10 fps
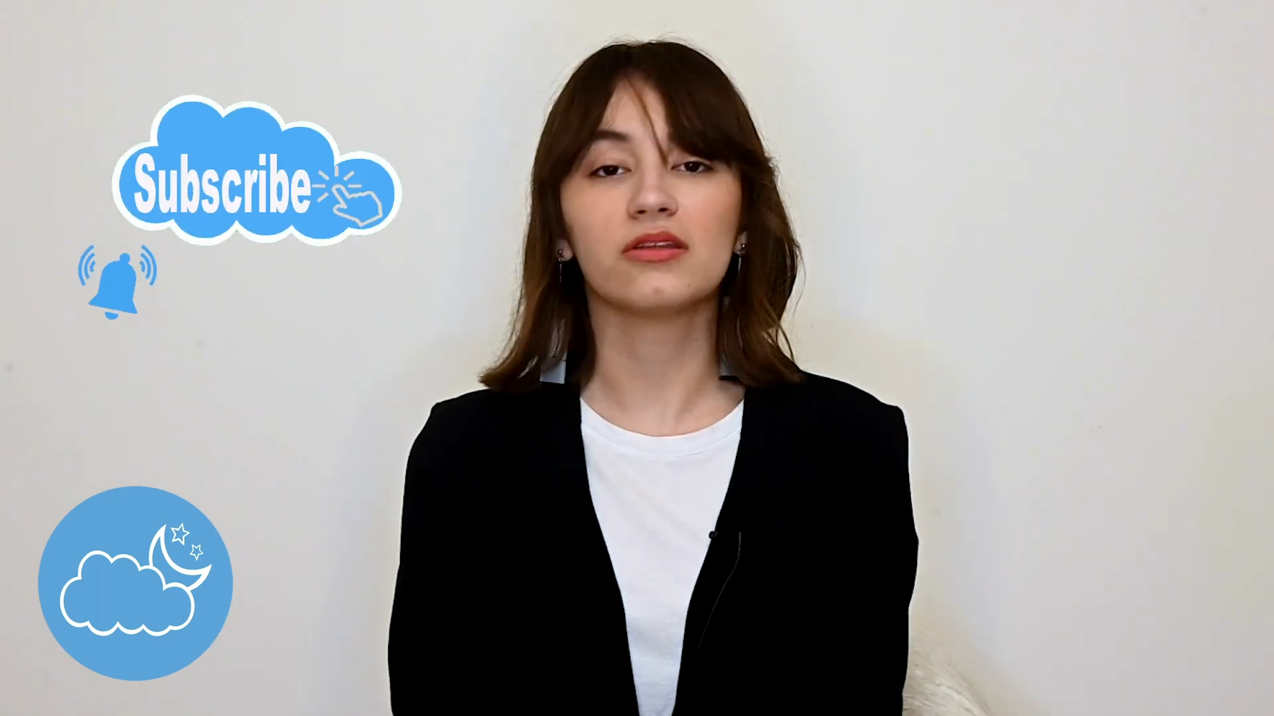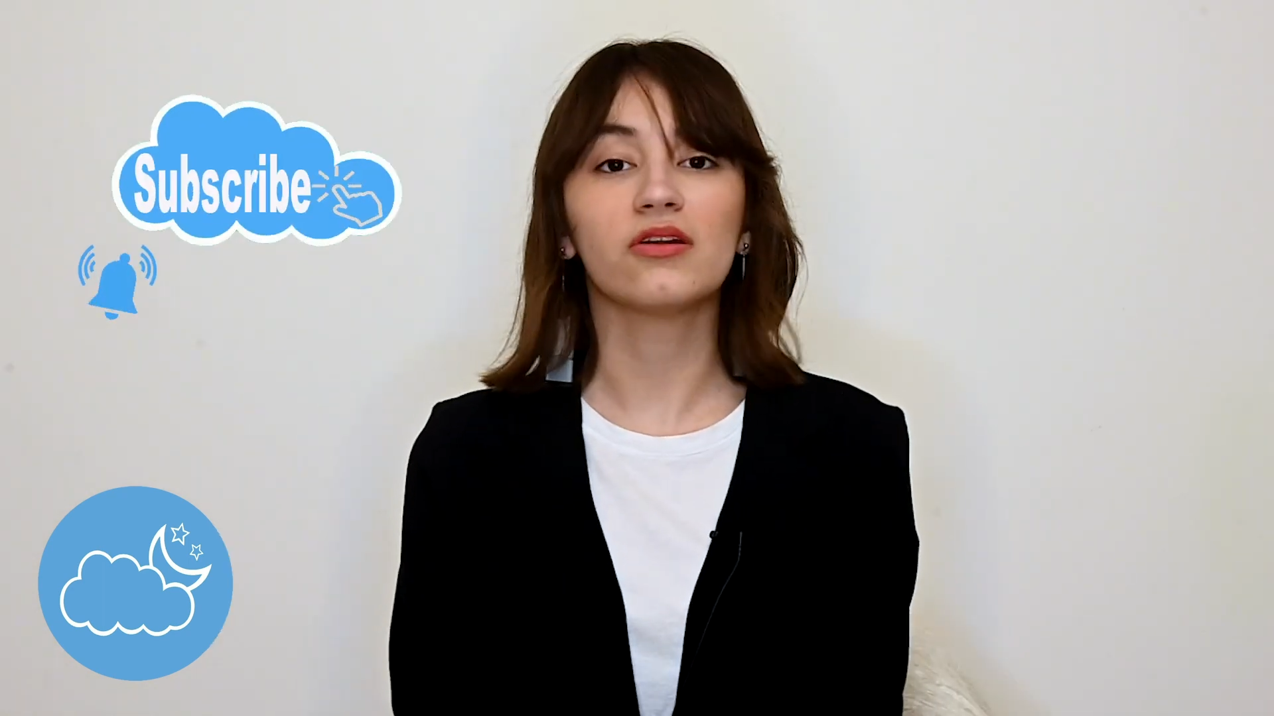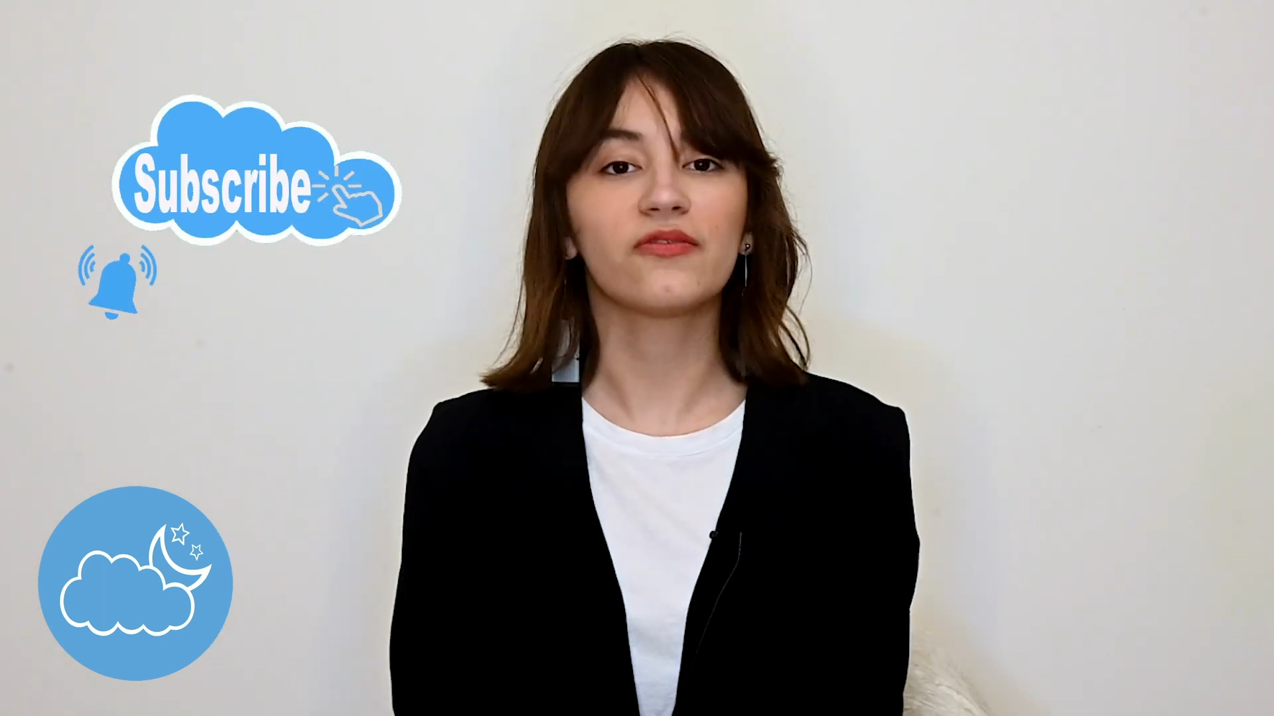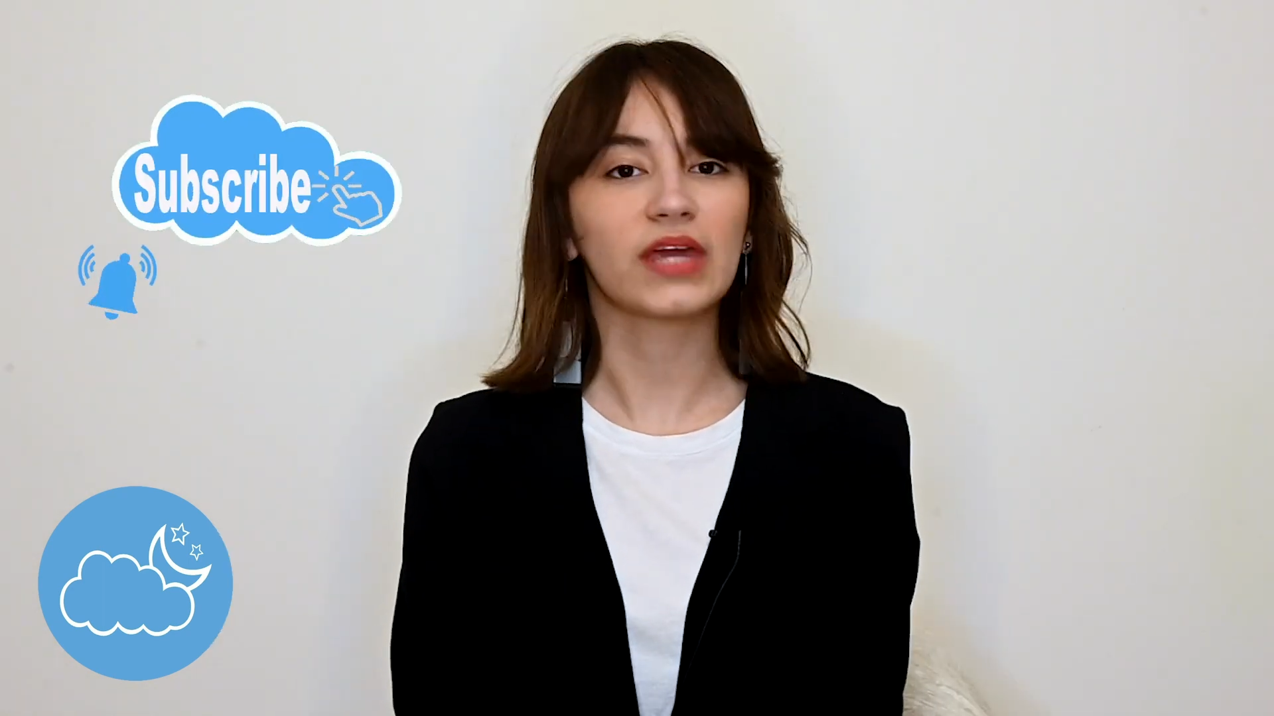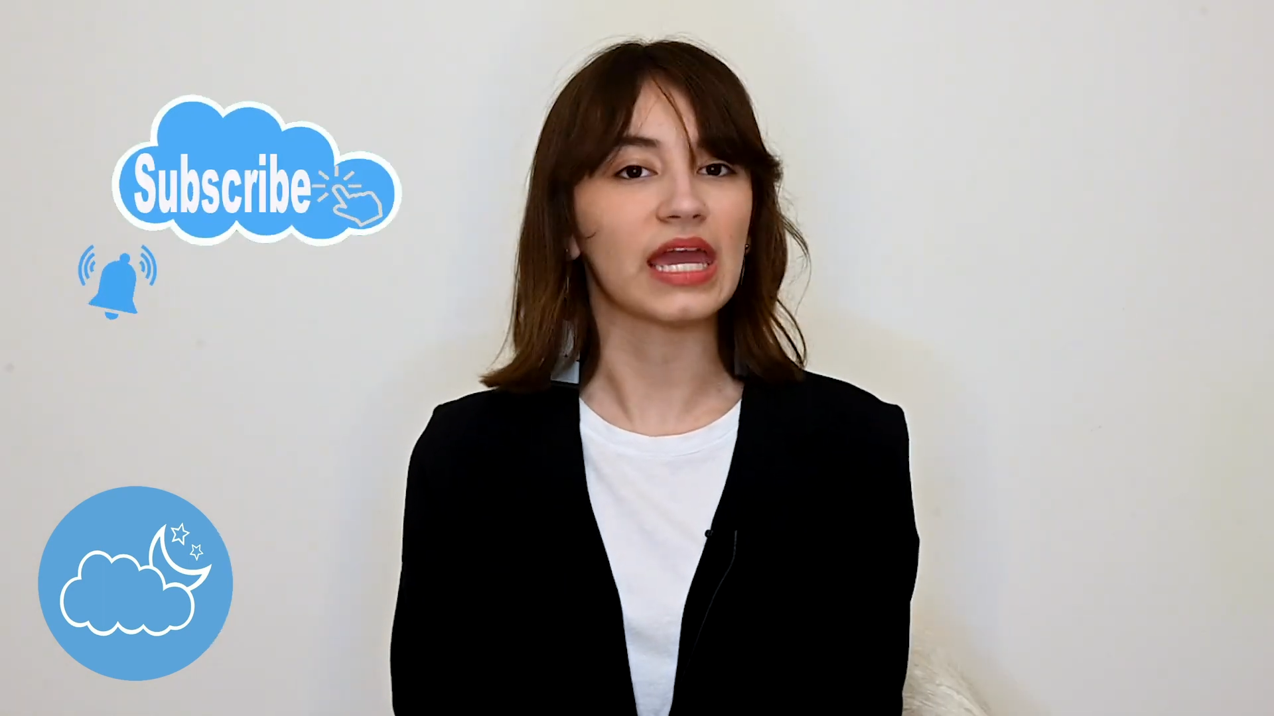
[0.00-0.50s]

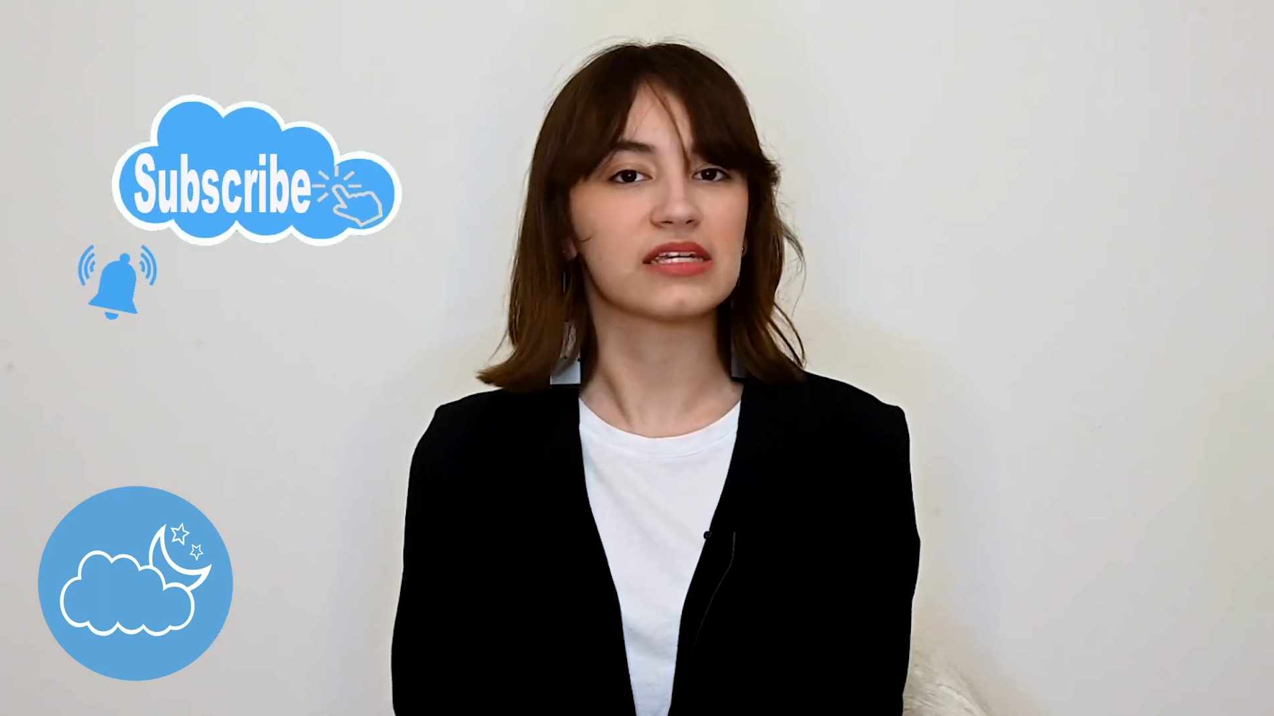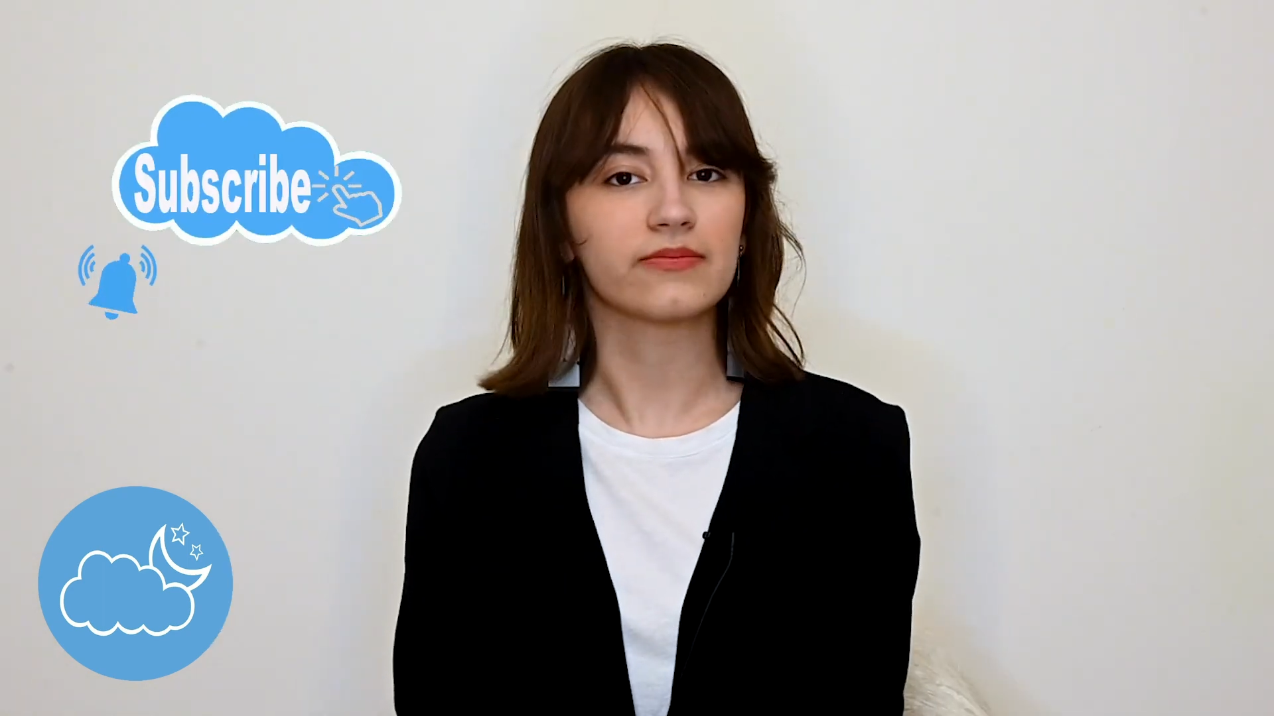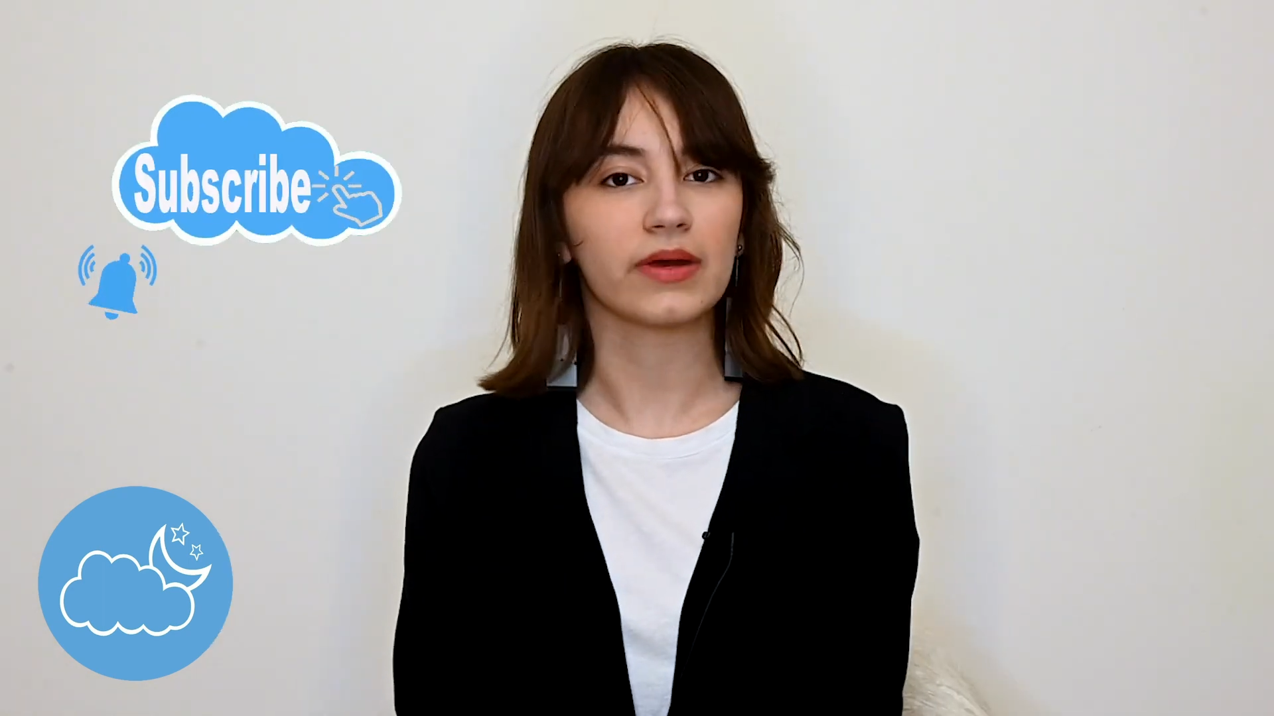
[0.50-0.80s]
notification